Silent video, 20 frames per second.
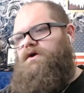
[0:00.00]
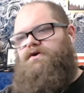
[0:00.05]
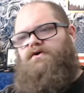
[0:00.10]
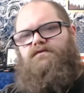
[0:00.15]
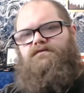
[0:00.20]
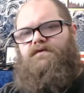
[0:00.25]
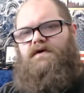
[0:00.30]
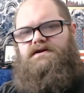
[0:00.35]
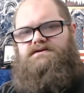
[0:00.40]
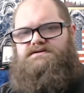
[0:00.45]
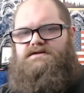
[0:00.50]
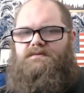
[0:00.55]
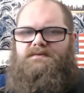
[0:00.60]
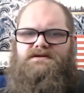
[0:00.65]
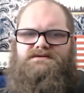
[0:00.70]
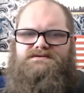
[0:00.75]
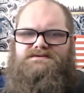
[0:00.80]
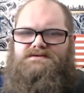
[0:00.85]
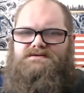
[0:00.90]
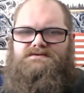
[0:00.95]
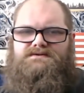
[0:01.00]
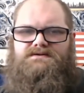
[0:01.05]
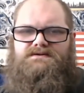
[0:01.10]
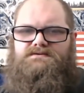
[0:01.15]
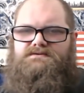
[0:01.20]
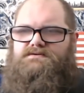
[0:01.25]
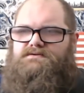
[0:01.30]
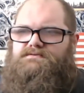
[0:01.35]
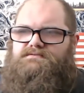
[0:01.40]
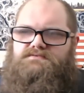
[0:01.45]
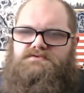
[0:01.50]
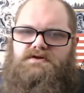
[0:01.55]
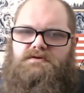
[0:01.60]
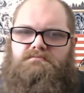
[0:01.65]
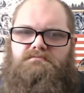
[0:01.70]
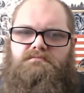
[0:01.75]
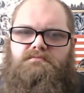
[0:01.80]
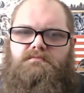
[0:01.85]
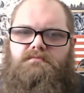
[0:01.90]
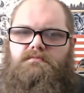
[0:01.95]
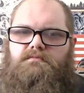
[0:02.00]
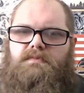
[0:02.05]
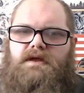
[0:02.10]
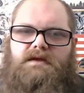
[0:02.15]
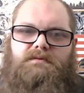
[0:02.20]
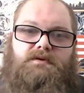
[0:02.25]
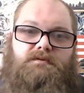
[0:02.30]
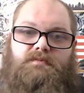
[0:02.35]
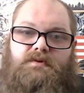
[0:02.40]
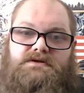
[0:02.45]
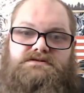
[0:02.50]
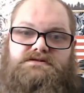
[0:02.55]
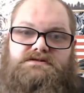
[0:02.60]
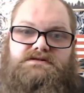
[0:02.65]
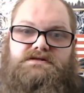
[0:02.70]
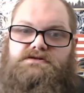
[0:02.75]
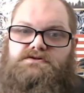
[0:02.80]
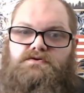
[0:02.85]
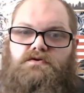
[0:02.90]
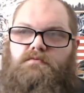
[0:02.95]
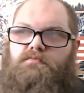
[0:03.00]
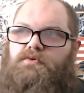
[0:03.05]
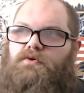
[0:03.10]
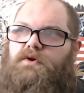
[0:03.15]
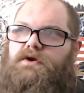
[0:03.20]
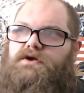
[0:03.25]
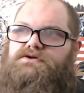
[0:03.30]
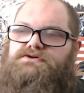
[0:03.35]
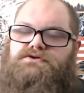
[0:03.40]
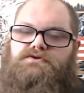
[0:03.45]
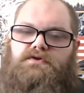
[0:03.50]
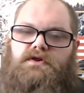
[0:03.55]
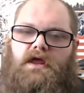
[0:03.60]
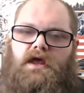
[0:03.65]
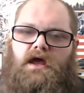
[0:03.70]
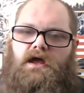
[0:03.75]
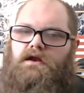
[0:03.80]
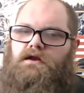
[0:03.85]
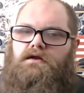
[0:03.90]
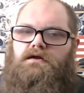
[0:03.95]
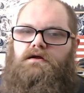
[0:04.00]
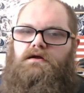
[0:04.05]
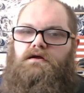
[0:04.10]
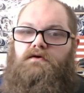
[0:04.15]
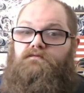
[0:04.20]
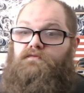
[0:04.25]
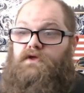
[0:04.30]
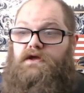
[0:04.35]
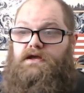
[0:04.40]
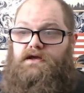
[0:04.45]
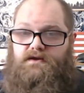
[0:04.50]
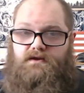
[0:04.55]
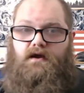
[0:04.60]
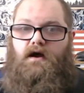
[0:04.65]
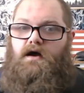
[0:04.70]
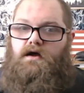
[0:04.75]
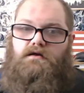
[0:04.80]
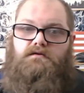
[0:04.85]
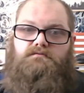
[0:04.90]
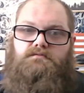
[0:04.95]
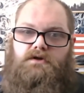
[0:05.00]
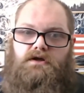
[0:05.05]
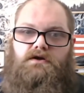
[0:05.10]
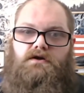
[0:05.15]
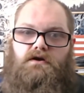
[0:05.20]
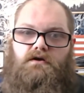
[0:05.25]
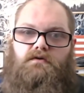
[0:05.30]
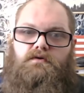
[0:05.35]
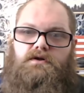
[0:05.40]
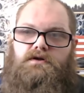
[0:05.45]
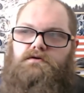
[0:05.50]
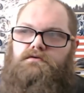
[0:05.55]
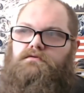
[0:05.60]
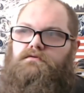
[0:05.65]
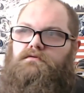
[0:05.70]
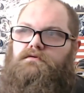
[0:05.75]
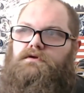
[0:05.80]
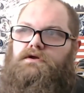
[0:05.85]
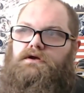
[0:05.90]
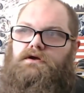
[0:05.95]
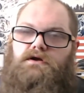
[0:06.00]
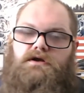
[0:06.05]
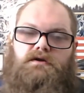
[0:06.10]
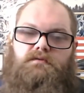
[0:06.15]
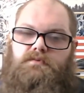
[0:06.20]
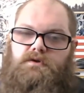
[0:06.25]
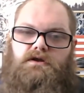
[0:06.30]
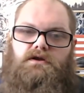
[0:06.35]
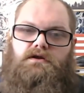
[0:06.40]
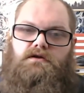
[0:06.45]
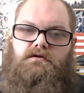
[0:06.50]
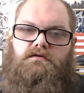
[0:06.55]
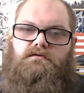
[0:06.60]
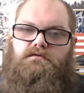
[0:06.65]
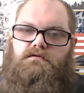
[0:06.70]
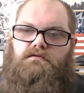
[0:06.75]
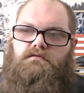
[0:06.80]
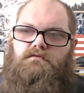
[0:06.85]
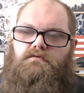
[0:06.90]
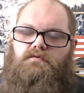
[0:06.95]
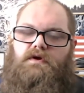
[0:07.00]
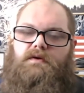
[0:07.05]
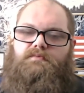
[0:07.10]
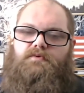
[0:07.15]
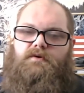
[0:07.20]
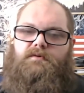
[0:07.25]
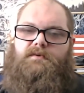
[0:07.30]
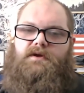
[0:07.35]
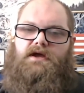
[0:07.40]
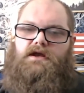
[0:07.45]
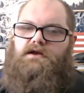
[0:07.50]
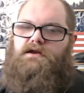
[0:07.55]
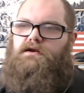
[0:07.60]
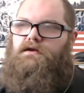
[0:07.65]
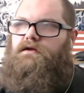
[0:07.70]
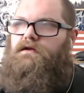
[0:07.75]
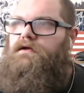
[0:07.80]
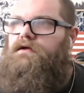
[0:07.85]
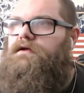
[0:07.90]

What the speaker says: You'll find some instances, some maybe businesses or employers do that. If they get caught, they're going to be reprimanded.